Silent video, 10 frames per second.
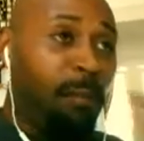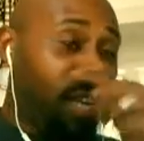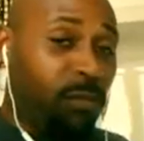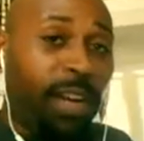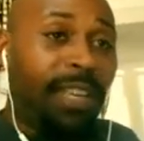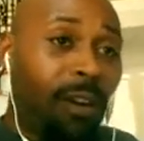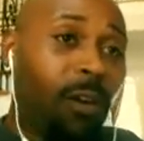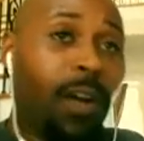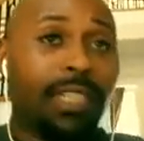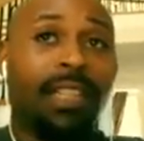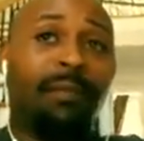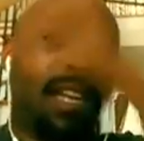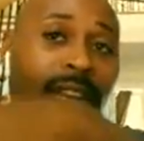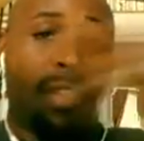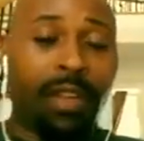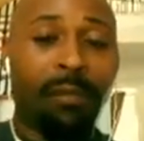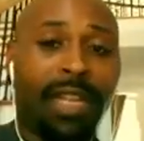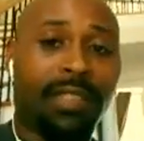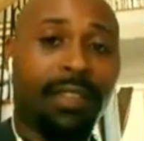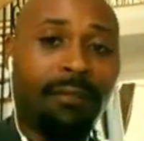but it's really on to them in another
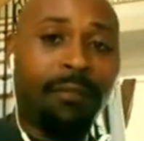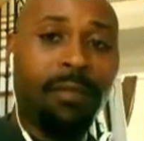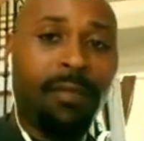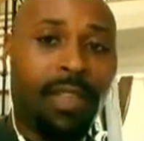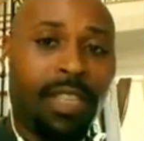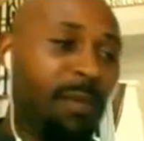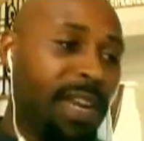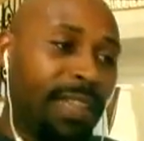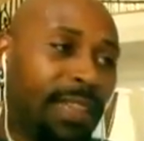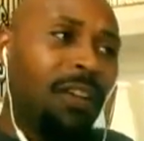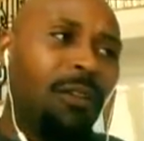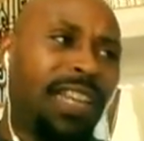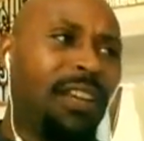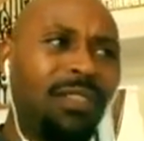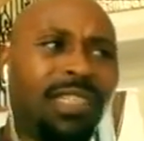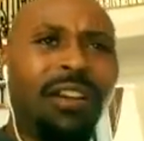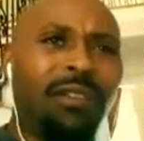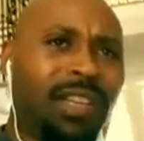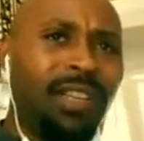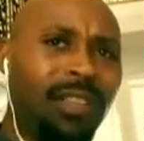dimension. You may not think, okay, they don't
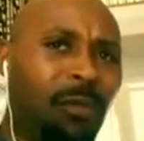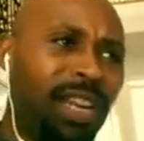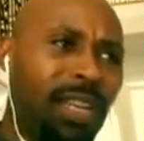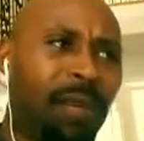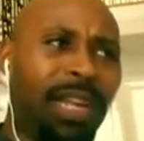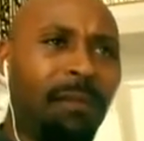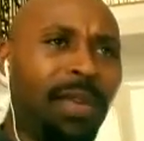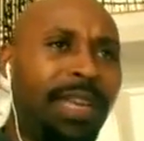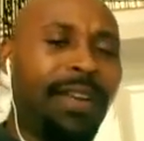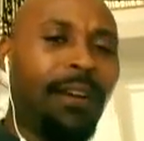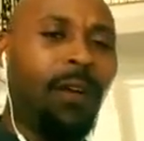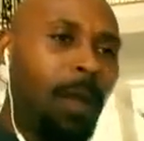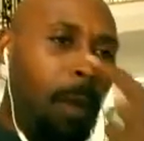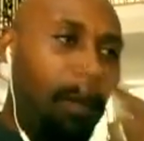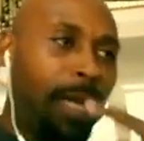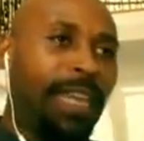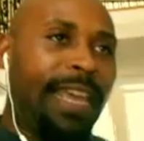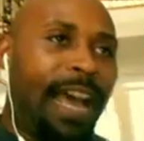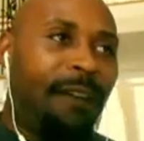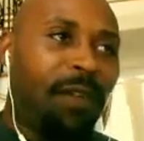sound good the way that they play the piano, but they
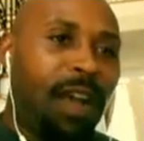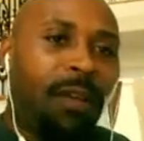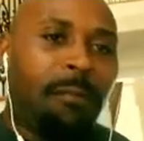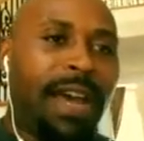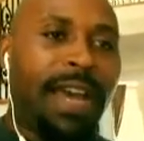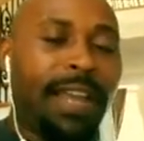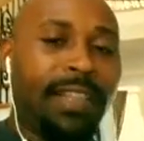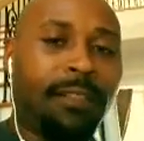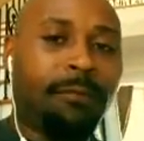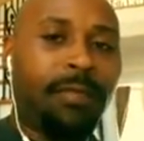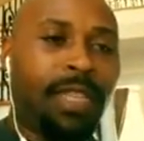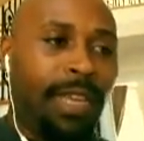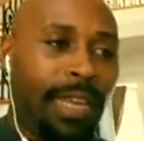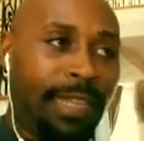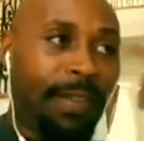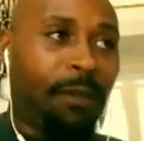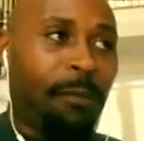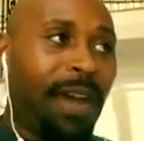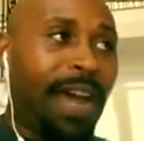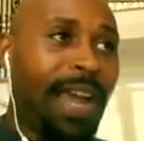have other minds, and
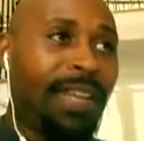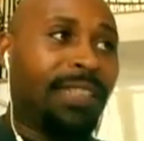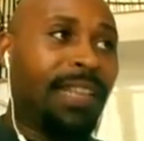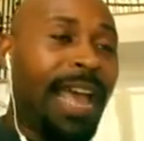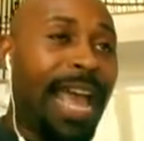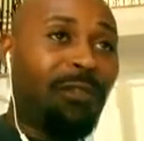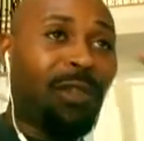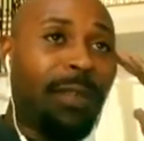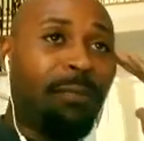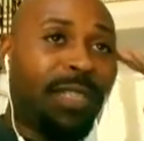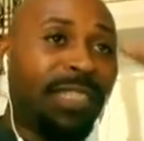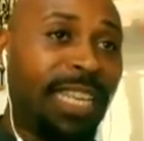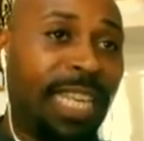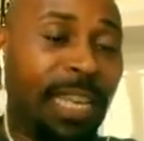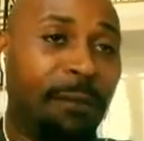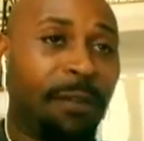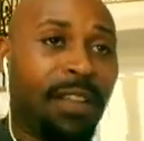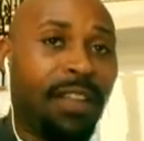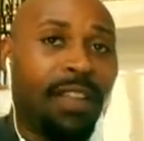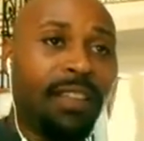different minds actually perceive
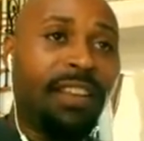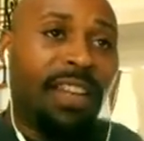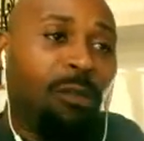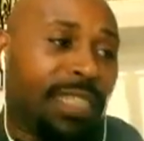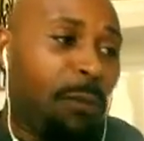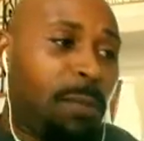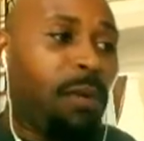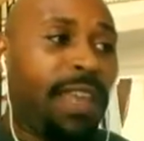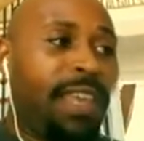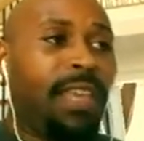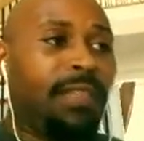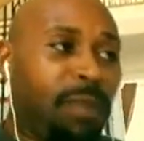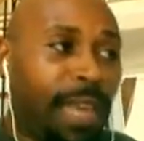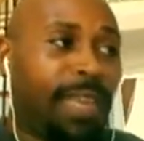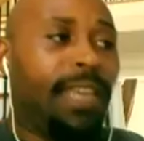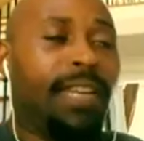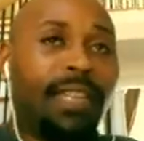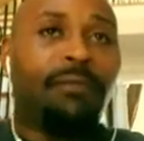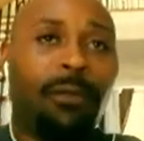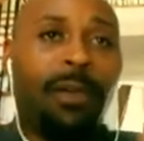the notes that we play here in
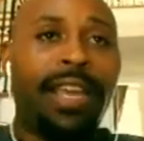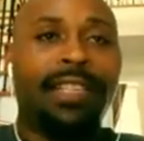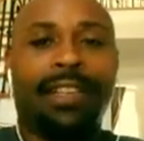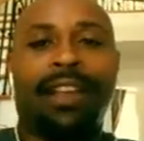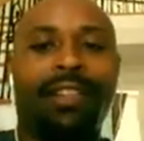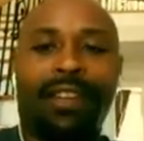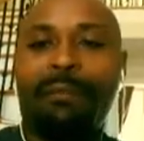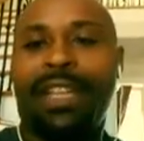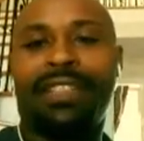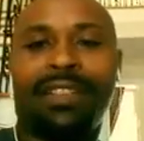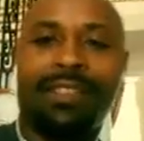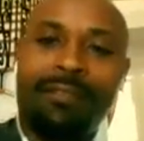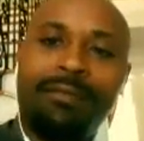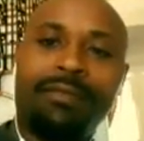different ways in other dimensions.